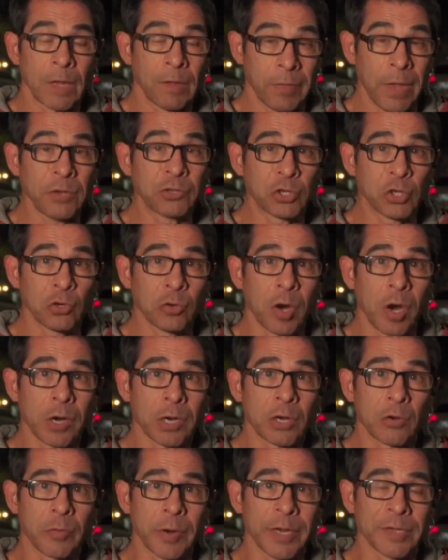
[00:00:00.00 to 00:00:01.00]
They sure
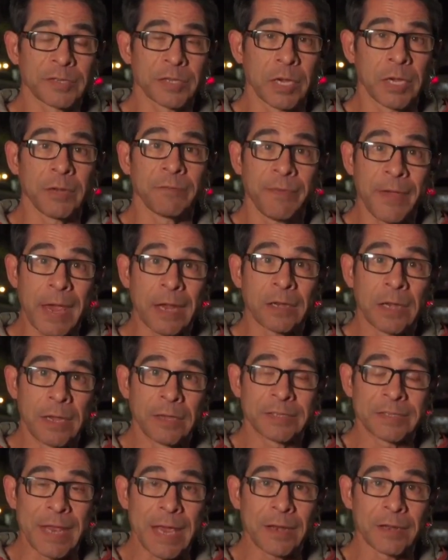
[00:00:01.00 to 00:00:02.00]
are, Chris. In fact,
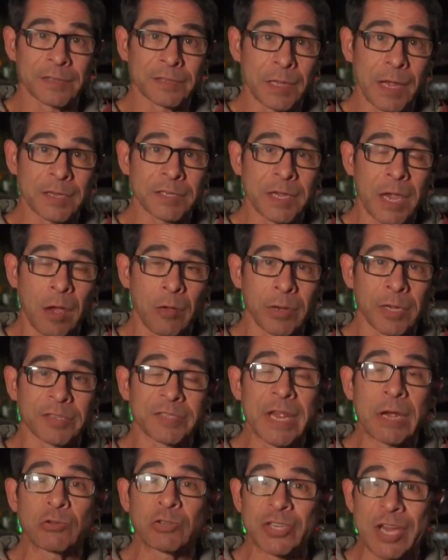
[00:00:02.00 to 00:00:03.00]
Stanislaus County
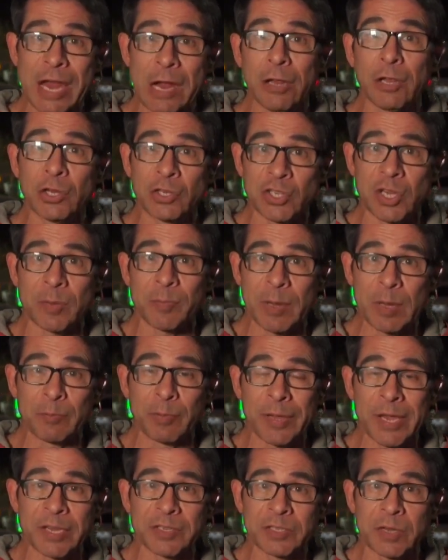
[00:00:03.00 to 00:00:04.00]
is now challenging being
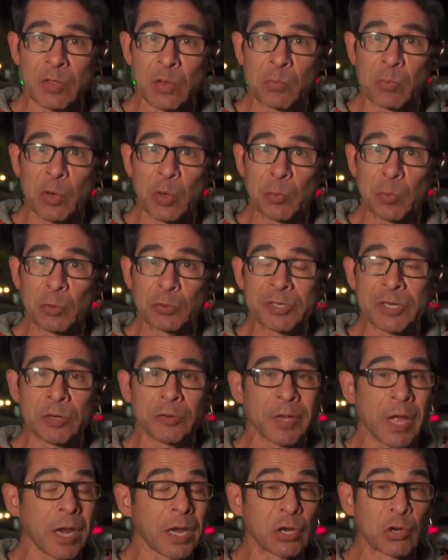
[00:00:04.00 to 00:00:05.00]
placed in the purple
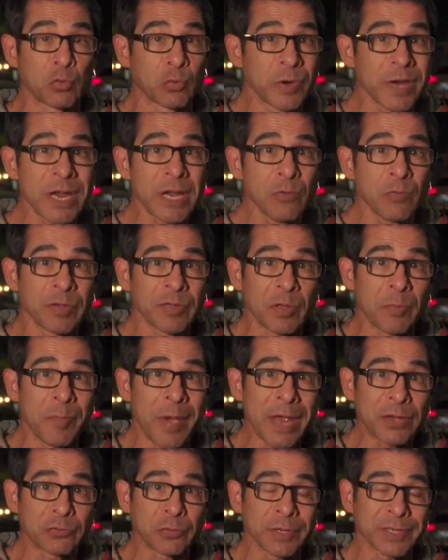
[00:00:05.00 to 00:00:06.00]
tier, not agreeing with the
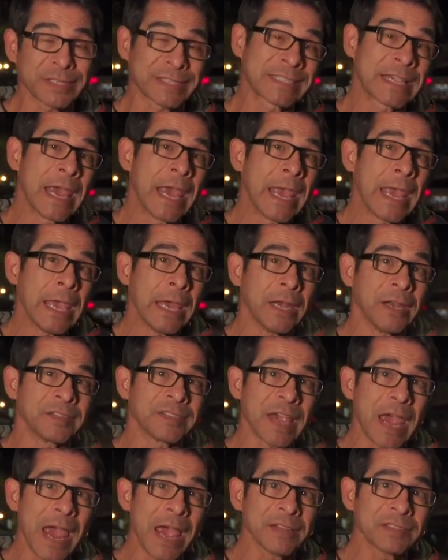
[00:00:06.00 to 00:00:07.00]
metrics, and
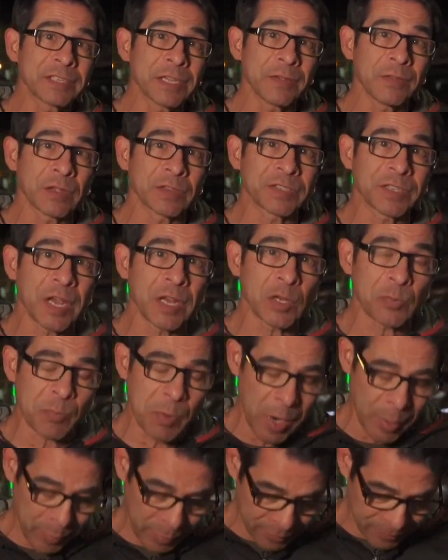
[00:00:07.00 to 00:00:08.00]
is asking the State
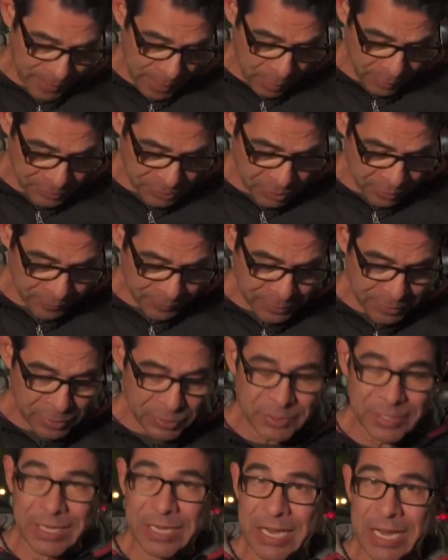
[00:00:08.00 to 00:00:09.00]
Department of Health
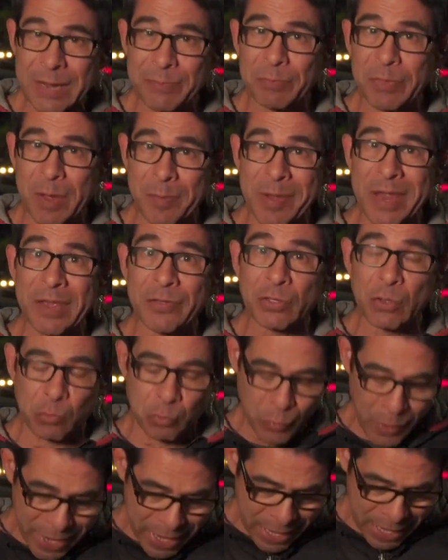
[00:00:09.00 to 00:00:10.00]
Services to keep them in the
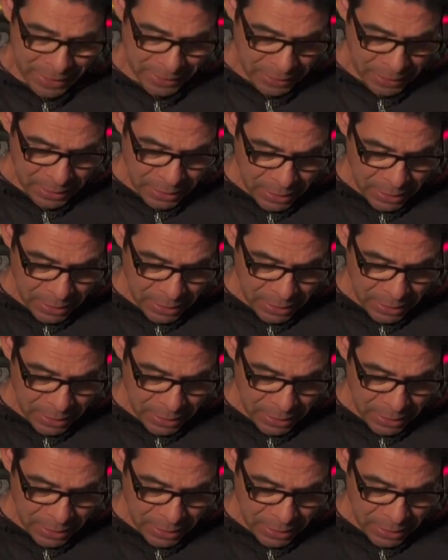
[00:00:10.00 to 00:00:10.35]
red.